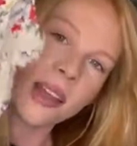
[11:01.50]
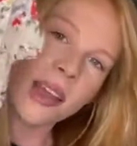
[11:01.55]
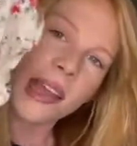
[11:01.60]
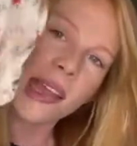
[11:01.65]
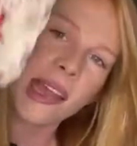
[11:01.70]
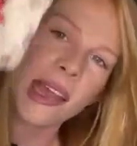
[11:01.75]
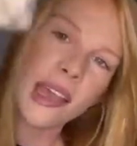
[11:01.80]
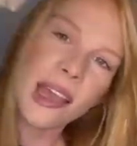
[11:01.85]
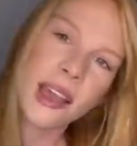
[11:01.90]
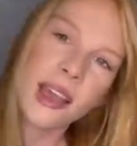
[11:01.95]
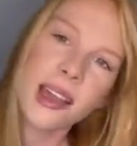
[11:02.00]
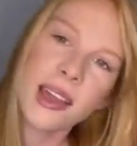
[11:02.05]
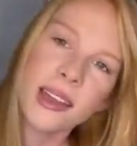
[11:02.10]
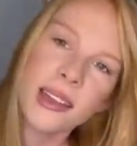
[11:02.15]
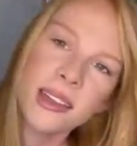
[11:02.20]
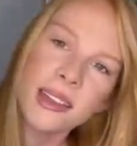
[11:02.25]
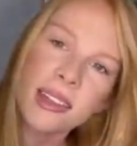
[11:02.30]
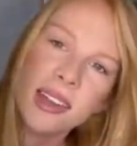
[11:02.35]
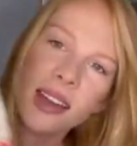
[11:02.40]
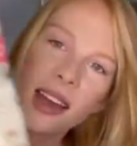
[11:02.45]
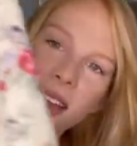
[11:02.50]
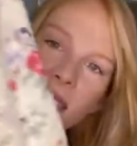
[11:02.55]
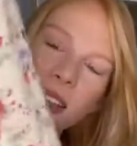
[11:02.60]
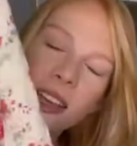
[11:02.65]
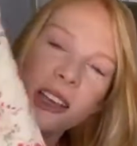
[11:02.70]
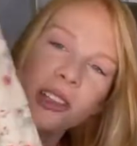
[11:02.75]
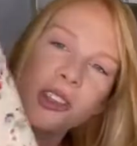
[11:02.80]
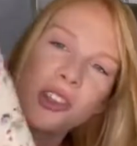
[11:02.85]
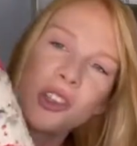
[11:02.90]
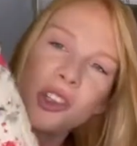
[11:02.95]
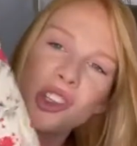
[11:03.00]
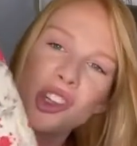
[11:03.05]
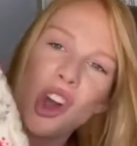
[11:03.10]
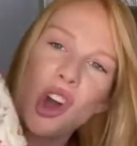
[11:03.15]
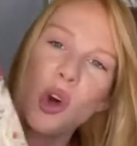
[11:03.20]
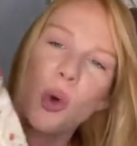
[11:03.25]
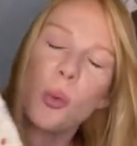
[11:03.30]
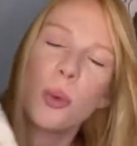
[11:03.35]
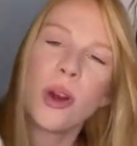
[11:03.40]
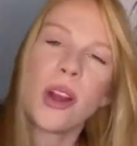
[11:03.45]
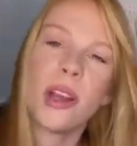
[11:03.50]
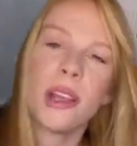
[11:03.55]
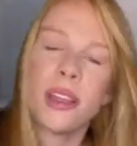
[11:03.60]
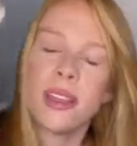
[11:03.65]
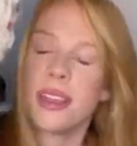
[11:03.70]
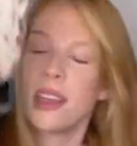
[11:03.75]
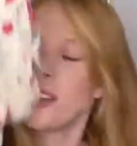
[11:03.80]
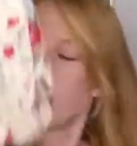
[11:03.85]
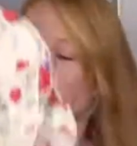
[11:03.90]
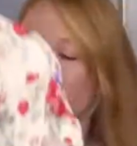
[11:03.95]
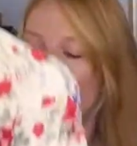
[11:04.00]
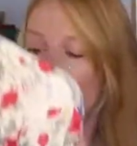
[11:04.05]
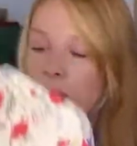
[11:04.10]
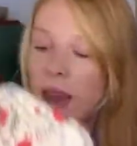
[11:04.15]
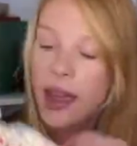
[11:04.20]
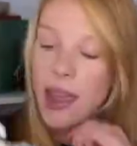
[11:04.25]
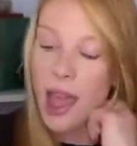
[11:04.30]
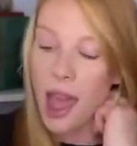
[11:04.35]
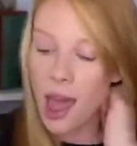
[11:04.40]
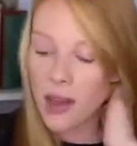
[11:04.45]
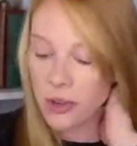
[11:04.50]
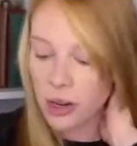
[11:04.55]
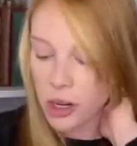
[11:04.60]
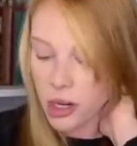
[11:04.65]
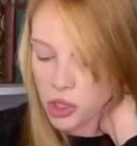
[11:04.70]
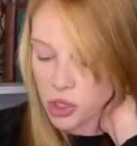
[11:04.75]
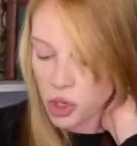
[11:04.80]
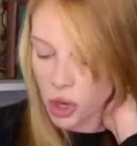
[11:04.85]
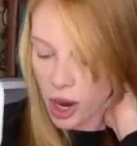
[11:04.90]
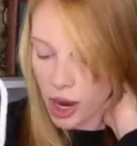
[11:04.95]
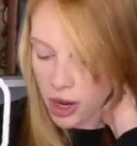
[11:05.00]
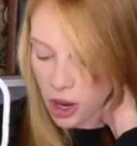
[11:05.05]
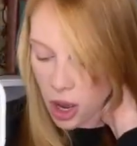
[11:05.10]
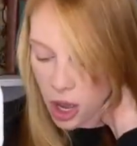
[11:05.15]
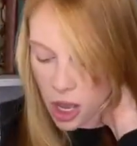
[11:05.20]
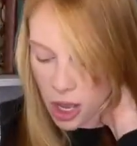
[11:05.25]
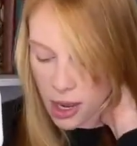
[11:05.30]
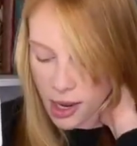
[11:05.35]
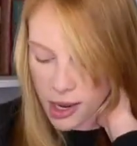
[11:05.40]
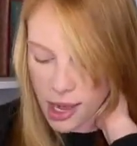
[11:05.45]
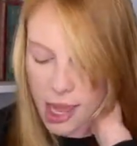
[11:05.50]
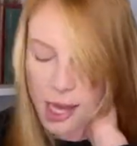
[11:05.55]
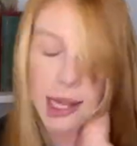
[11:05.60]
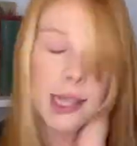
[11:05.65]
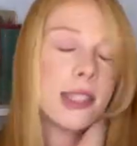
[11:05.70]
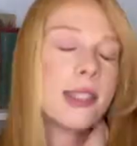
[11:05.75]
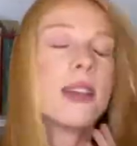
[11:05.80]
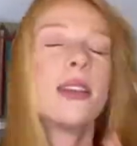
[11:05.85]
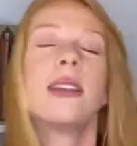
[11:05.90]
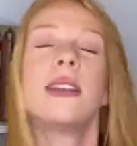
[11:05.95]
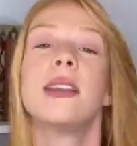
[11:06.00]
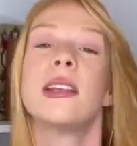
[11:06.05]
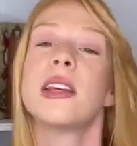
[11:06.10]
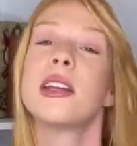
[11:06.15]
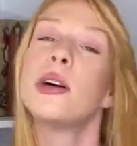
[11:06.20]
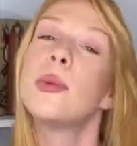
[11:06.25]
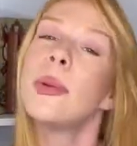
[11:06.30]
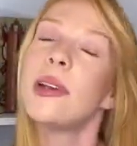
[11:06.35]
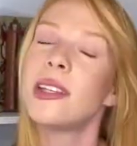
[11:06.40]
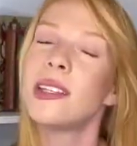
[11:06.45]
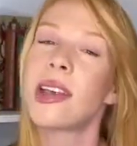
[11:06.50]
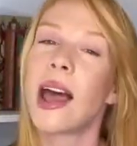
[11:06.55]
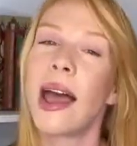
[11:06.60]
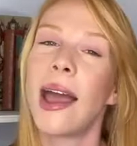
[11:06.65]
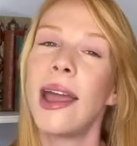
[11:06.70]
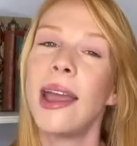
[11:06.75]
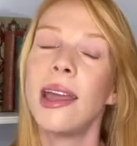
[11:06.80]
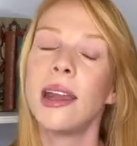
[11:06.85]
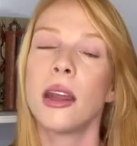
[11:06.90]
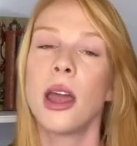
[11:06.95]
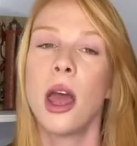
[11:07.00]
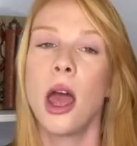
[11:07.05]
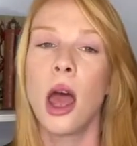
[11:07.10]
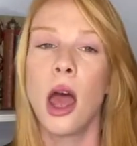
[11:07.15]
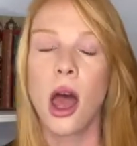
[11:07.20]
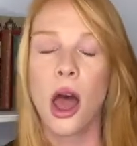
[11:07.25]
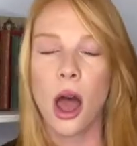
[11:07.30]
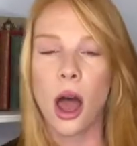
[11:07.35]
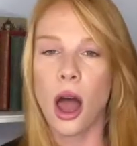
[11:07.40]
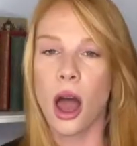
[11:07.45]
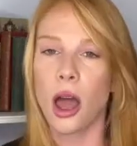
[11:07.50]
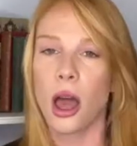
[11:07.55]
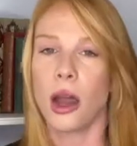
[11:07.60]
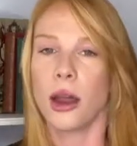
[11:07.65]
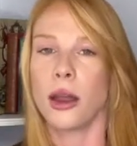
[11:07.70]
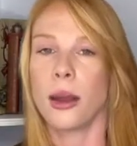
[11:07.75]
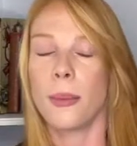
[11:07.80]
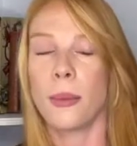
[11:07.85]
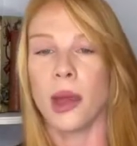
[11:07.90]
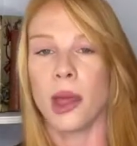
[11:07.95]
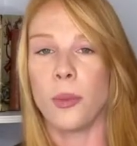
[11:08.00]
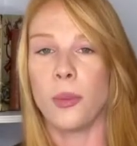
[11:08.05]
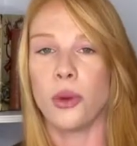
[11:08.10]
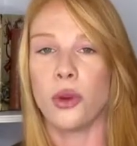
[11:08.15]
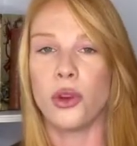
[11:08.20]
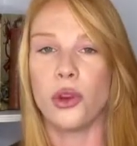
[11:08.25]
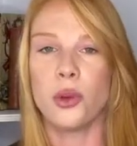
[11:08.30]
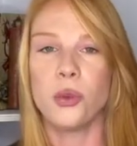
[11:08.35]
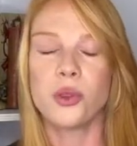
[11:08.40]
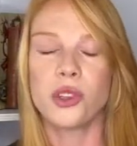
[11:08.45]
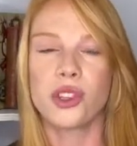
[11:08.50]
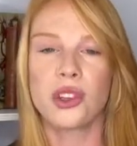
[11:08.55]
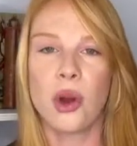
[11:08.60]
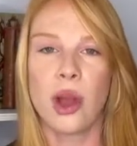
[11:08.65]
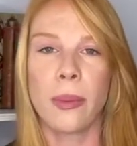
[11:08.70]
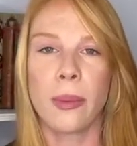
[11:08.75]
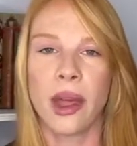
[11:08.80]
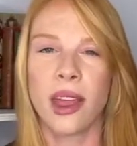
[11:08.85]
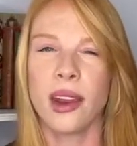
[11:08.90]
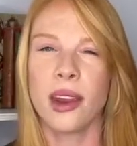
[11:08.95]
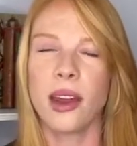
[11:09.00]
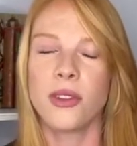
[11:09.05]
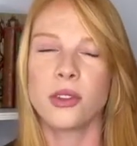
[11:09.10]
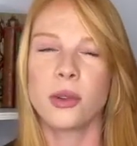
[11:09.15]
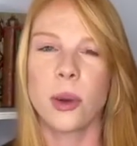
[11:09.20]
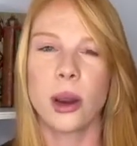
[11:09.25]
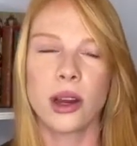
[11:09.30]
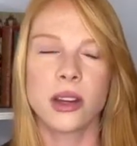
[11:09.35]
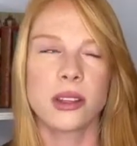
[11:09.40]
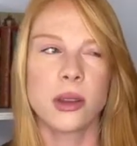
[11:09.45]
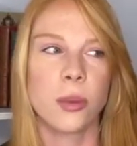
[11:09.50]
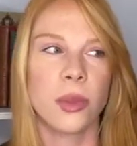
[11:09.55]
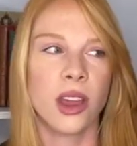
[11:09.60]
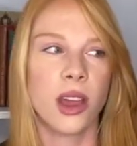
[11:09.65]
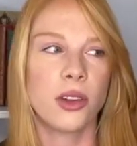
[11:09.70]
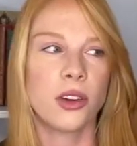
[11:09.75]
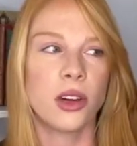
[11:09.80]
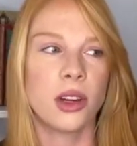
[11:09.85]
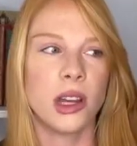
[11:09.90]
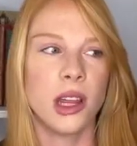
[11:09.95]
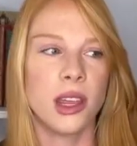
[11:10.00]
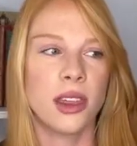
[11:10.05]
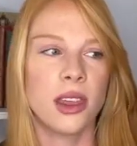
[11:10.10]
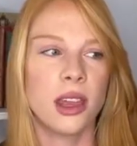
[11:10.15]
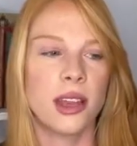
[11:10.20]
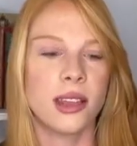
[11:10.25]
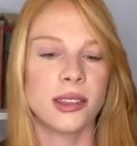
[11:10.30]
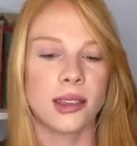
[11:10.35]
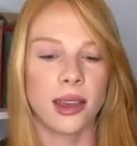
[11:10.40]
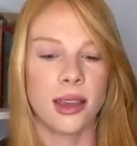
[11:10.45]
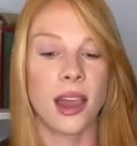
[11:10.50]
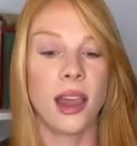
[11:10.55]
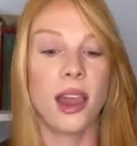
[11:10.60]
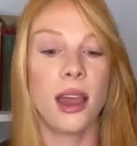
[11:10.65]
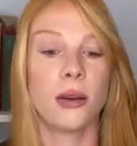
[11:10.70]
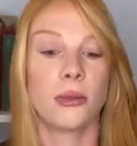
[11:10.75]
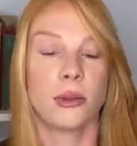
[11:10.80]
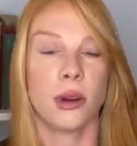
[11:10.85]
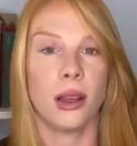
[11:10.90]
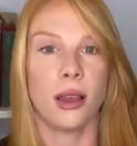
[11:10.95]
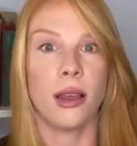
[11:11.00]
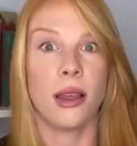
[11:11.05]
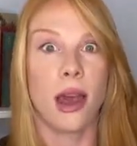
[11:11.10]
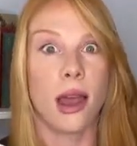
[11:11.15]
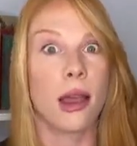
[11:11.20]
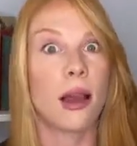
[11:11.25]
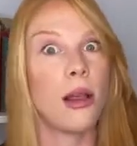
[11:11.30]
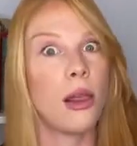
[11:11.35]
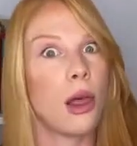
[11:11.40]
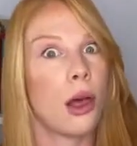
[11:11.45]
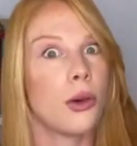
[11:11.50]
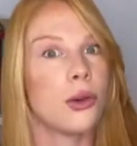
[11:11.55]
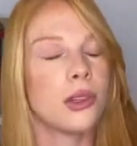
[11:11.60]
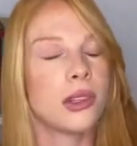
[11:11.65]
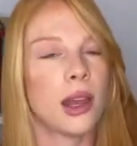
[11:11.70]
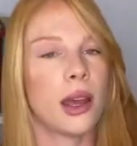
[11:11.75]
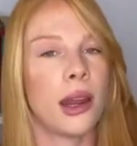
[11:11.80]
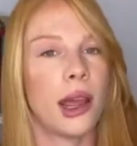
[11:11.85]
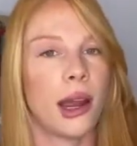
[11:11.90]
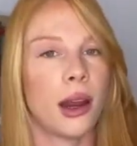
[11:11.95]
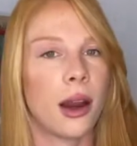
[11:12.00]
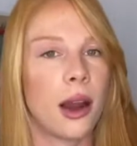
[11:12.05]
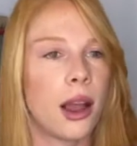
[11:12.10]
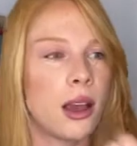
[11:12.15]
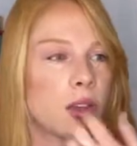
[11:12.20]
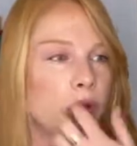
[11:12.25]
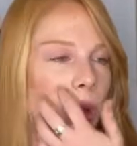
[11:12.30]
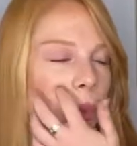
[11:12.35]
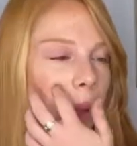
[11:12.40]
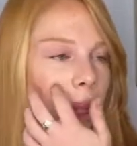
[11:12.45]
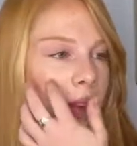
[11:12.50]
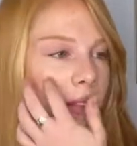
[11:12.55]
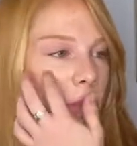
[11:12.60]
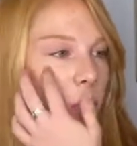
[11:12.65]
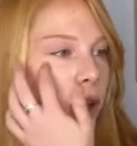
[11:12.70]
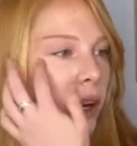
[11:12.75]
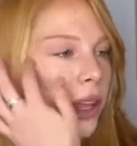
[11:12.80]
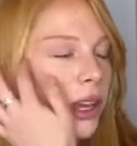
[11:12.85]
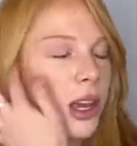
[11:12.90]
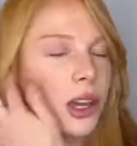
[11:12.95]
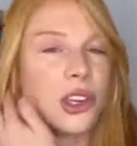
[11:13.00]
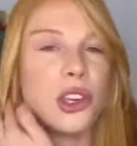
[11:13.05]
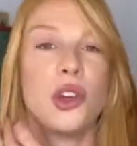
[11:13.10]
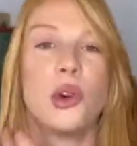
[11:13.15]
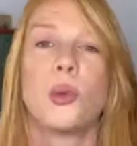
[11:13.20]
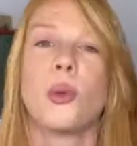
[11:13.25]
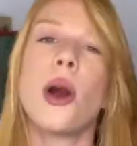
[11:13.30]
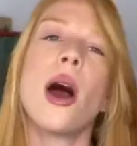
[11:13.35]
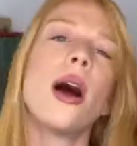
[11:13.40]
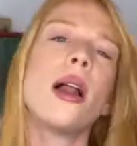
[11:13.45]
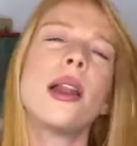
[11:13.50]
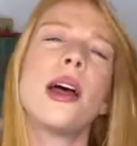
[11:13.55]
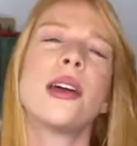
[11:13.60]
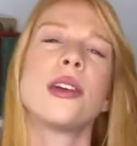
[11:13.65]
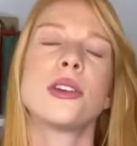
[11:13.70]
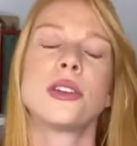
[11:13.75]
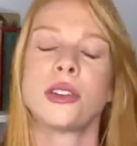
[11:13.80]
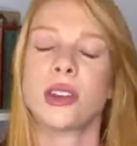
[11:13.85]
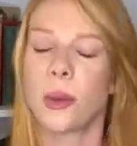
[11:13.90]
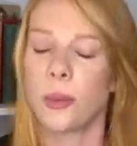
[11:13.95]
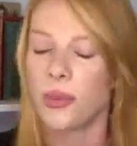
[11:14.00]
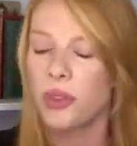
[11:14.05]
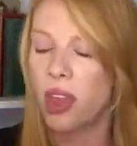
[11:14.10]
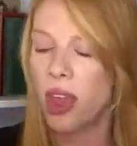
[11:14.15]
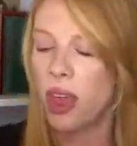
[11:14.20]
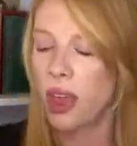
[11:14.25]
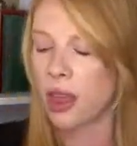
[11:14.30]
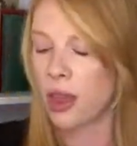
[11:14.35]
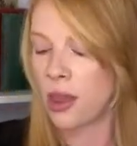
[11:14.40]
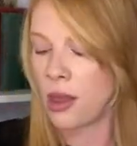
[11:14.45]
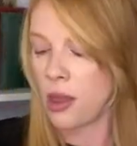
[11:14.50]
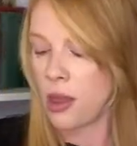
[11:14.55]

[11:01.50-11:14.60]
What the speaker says: And I think it's so pretty. This one I have already tried on, and it's a little bit tight on my boobs, so I might have to wear something underneath it because I can't really like close that area. So I might have to wear like a cute bralette or something.